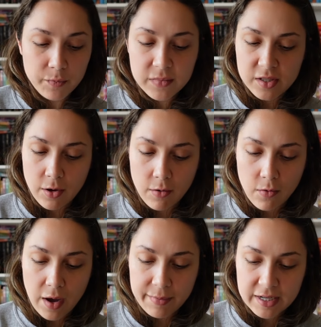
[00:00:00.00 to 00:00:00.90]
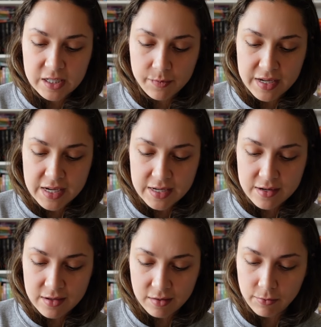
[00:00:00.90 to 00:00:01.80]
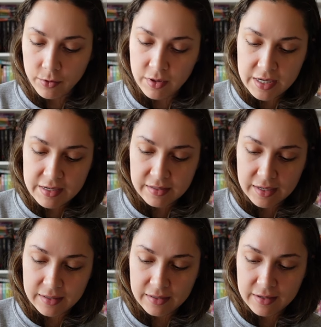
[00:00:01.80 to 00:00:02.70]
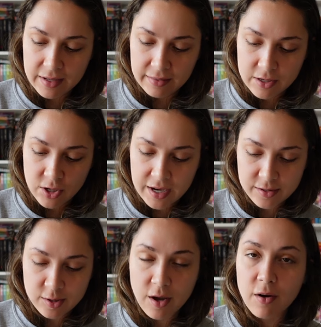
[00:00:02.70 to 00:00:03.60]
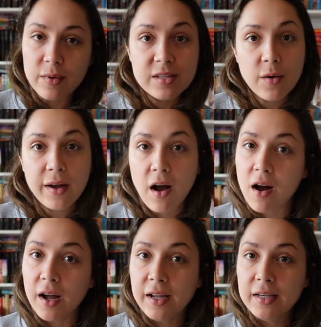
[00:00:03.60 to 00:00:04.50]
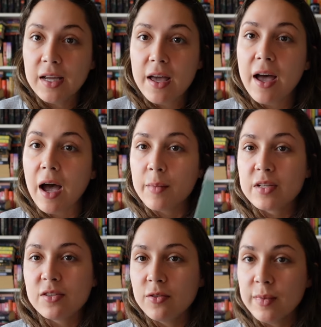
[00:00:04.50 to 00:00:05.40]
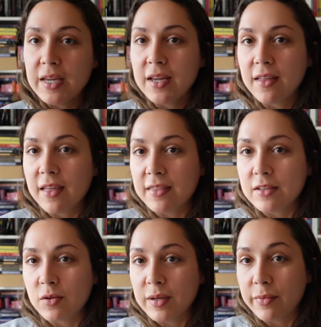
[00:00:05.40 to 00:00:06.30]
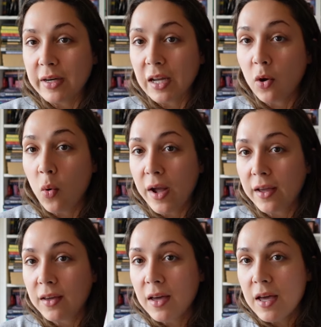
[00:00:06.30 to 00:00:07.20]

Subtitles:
So I'm going to speed through these and let you guys know what's going on. I'm assuming that these will be pretty quick.